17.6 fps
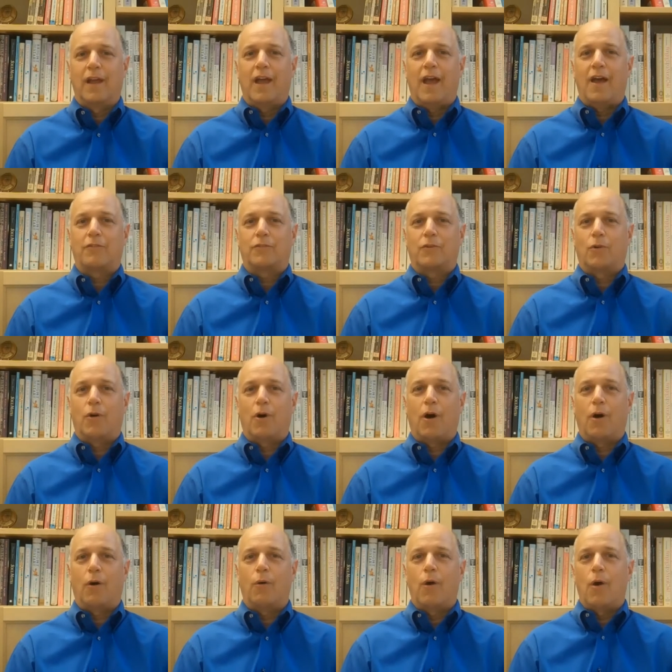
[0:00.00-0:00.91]
After
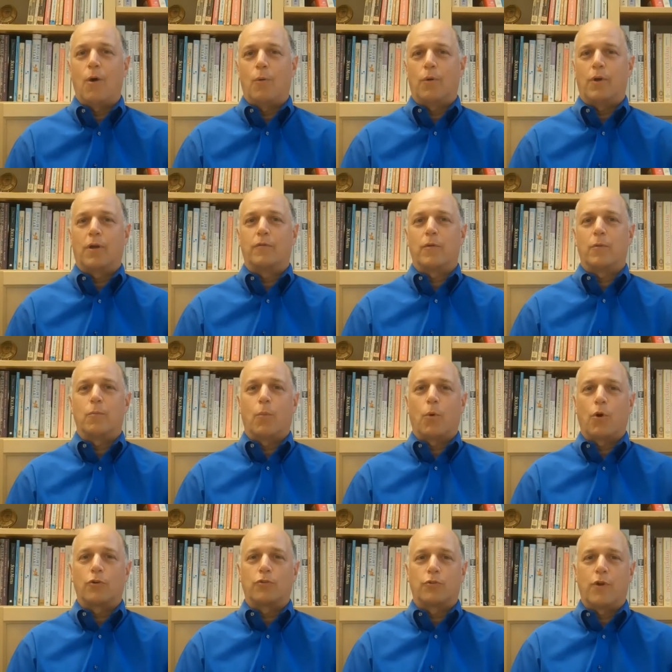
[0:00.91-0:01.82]
all, we're given
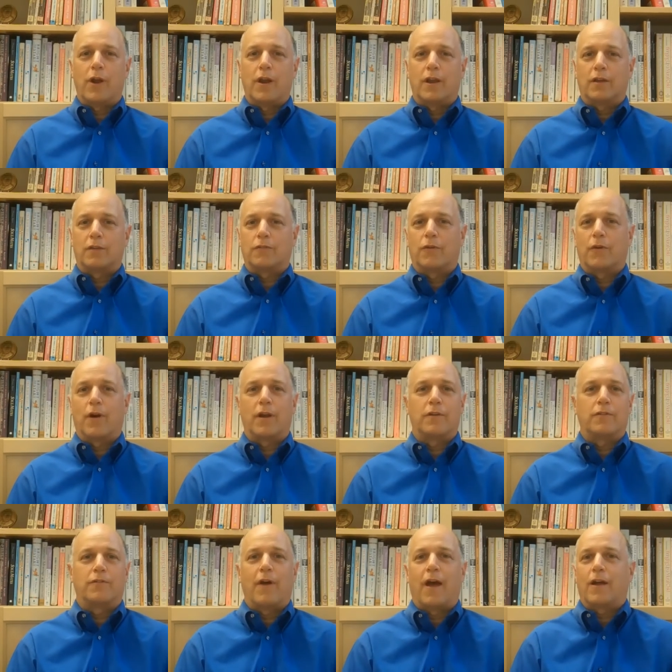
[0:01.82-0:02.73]
more training for
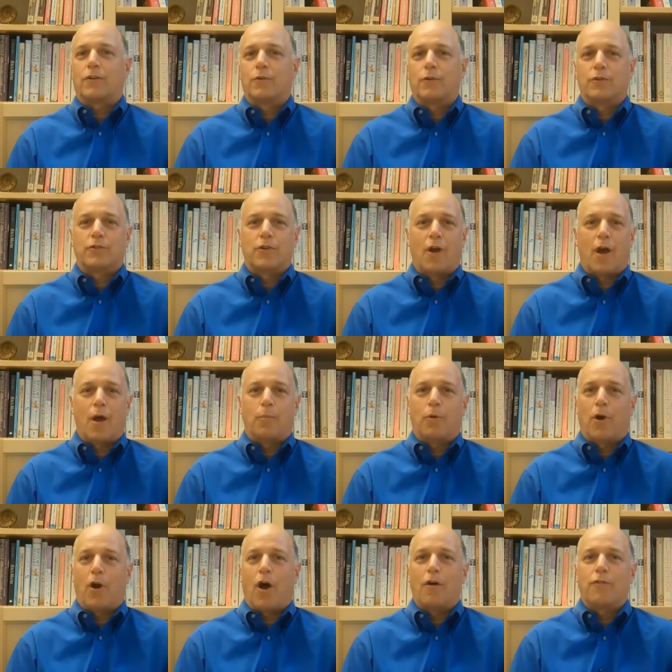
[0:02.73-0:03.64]
any factory job
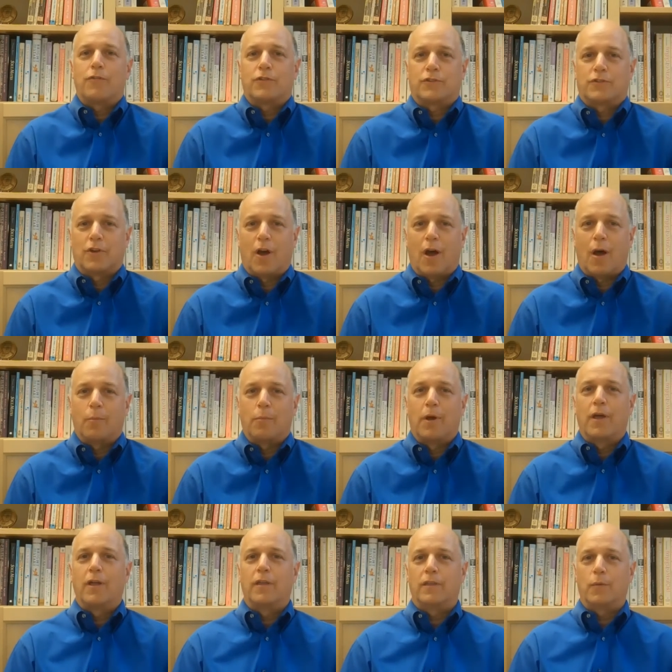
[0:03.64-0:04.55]
or office job
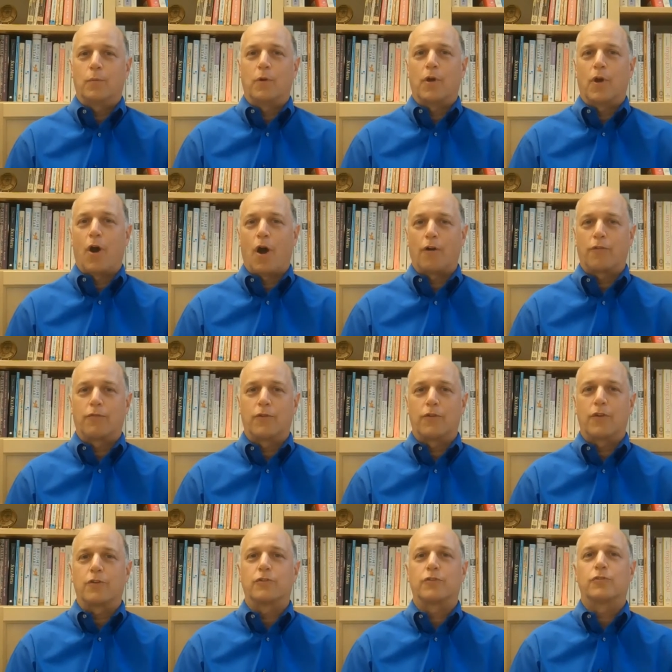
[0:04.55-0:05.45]
than we are for
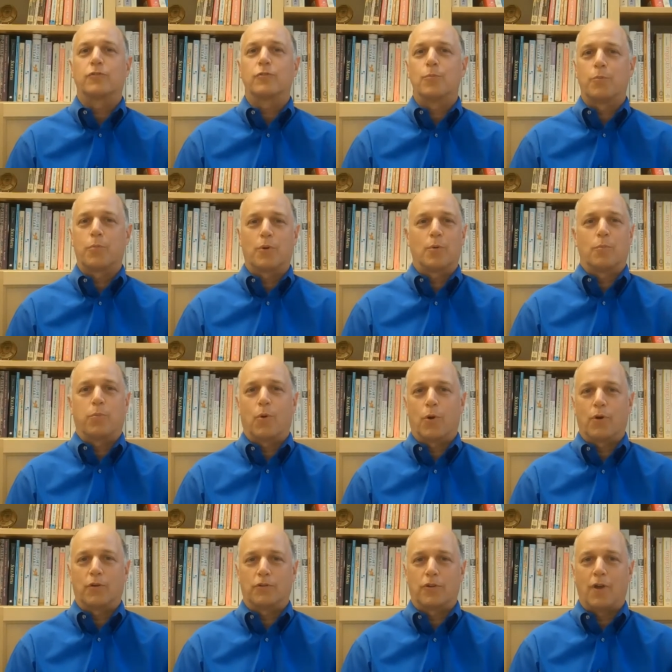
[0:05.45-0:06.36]
this super
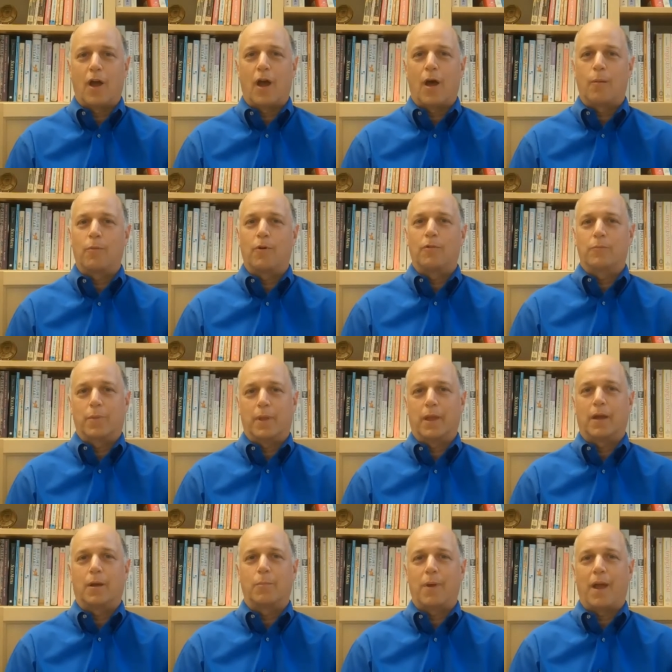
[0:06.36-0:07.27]
important job of
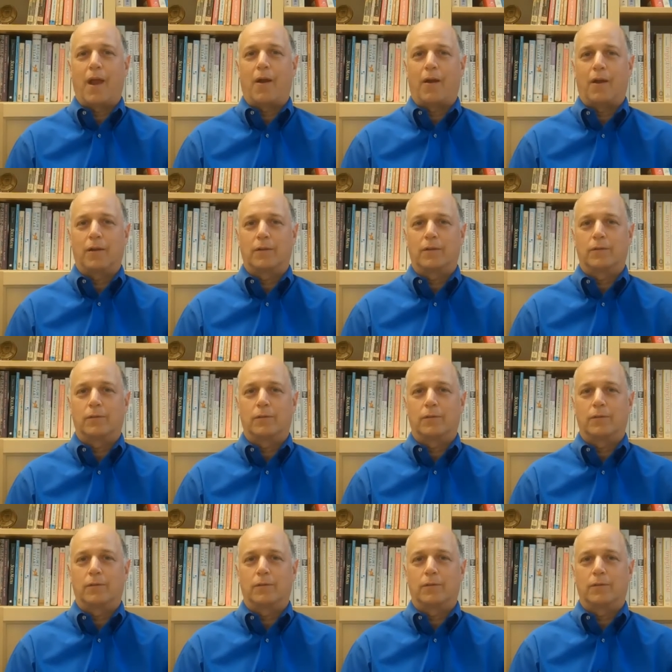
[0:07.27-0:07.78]
being a parent.